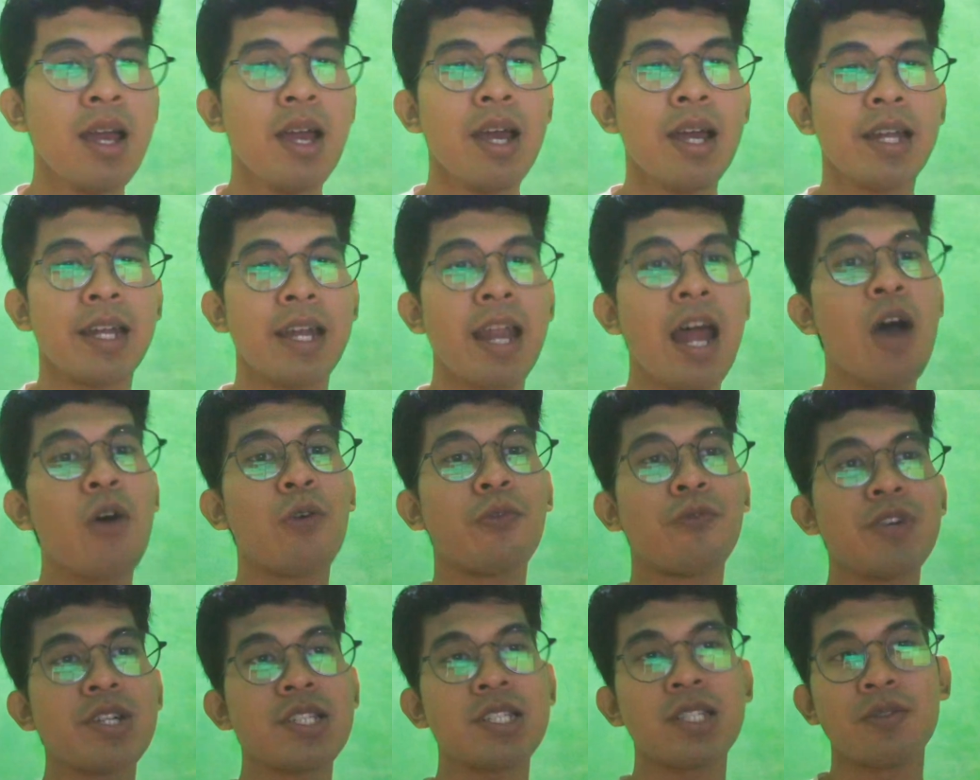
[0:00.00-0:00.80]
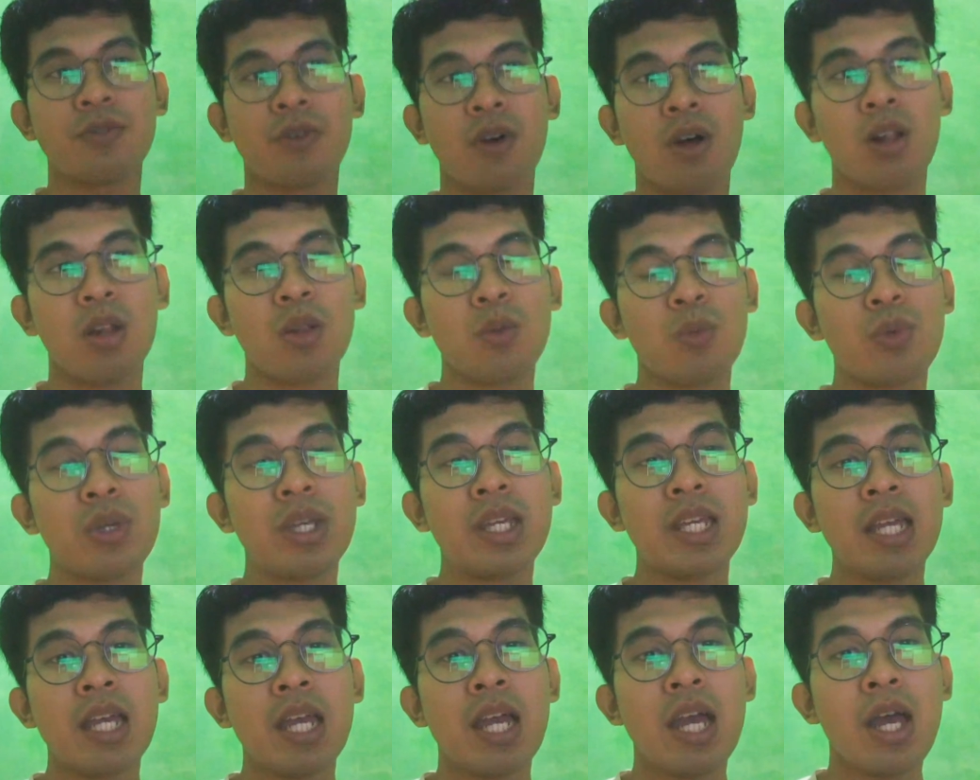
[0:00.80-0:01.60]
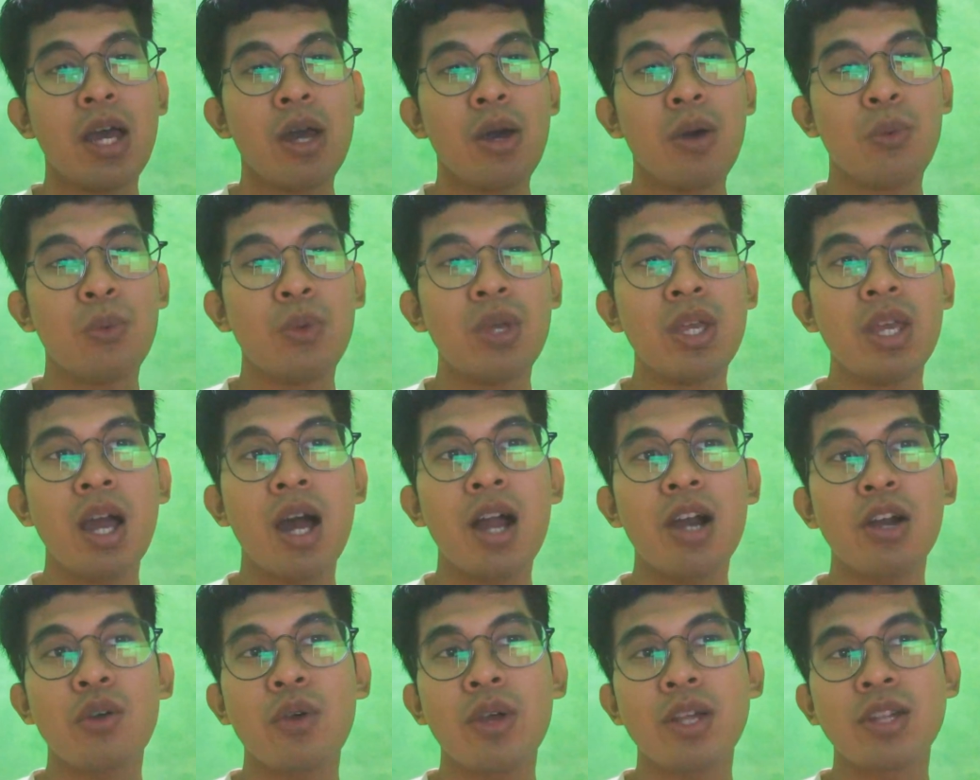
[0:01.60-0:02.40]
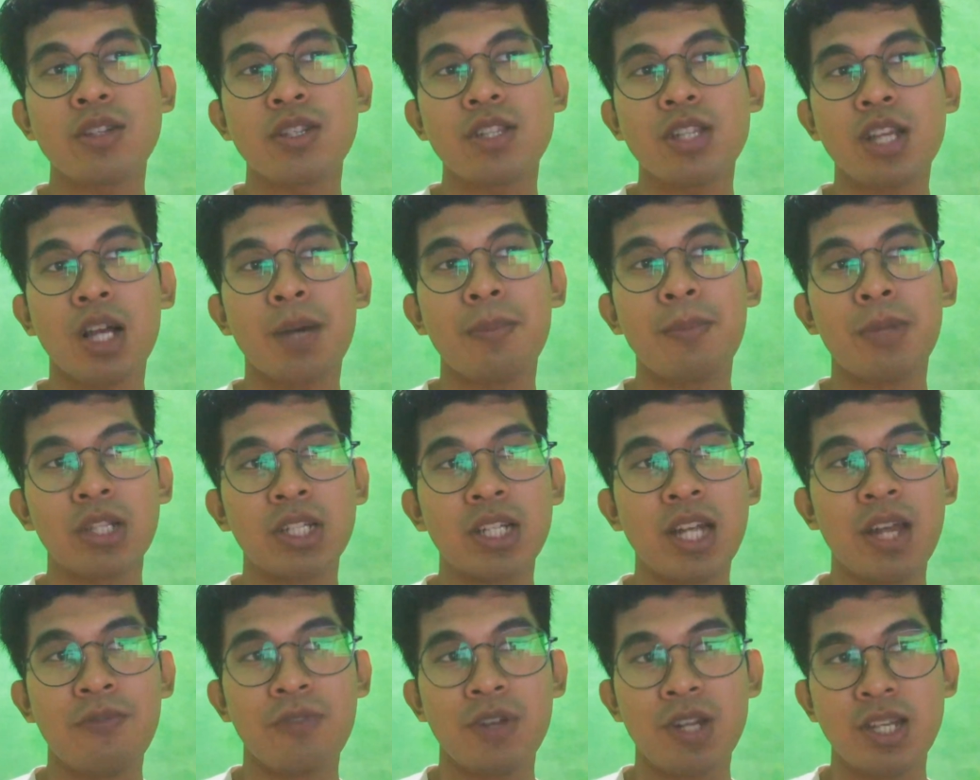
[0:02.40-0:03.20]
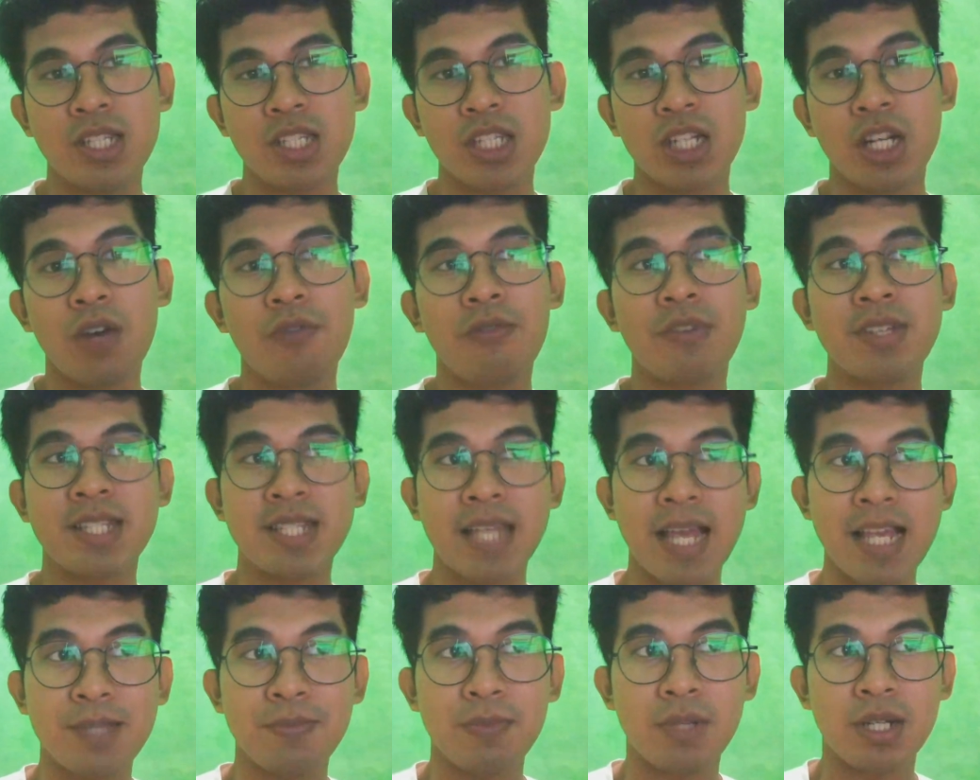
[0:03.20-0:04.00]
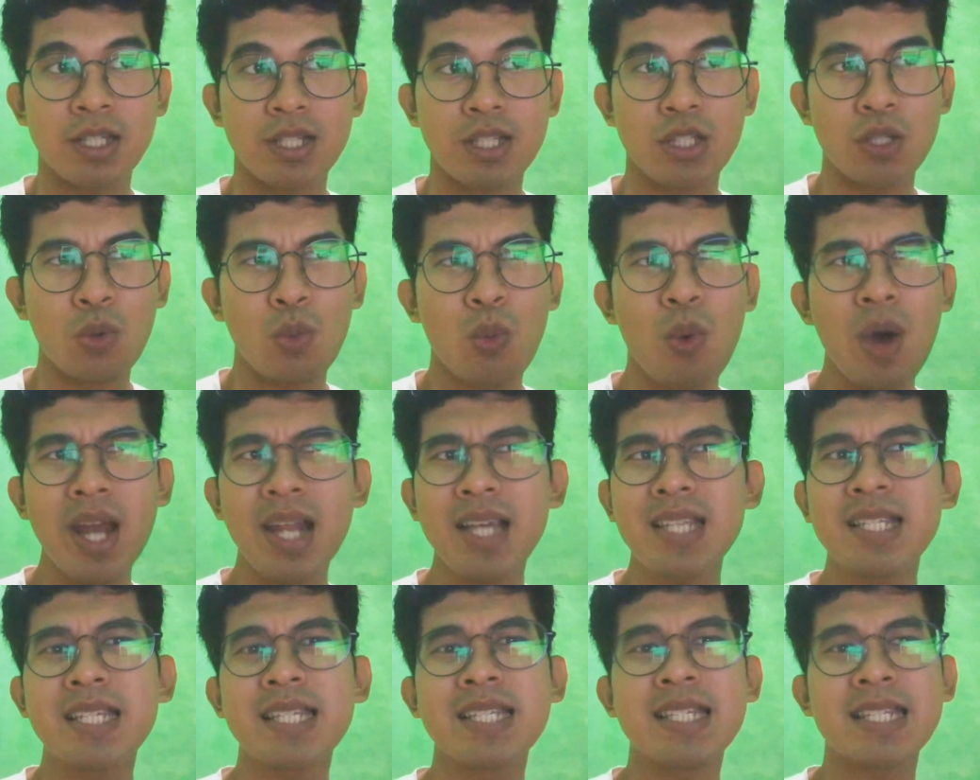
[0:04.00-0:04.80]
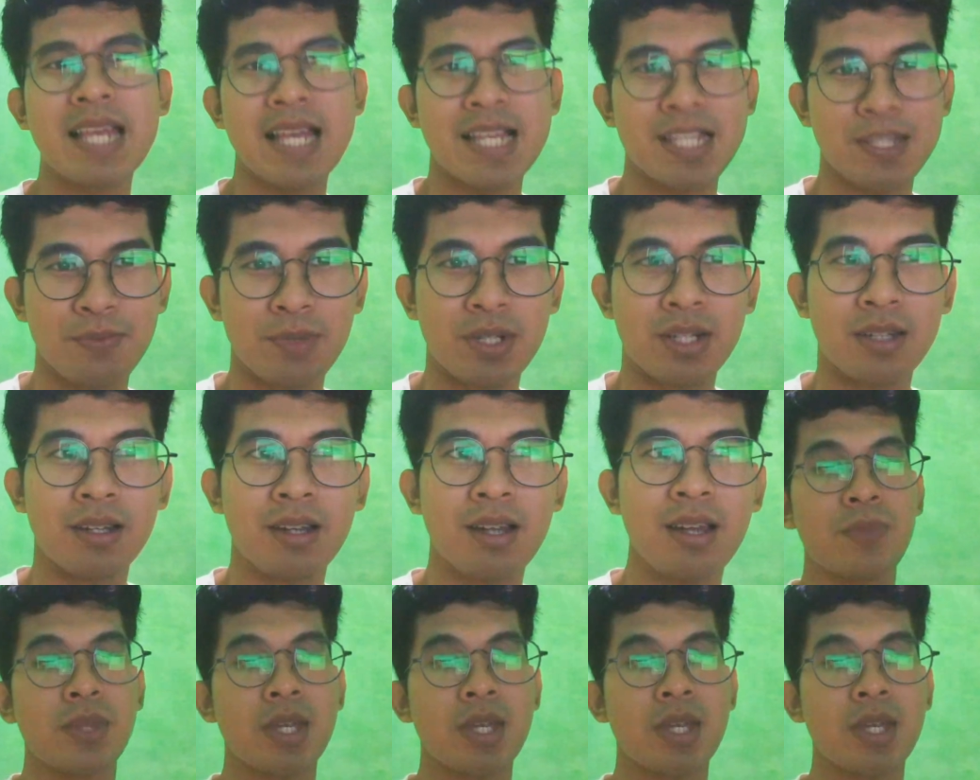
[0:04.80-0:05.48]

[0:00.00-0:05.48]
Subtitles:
Now, first of all, we are going to talk about the definition of assessment. So what is assessment?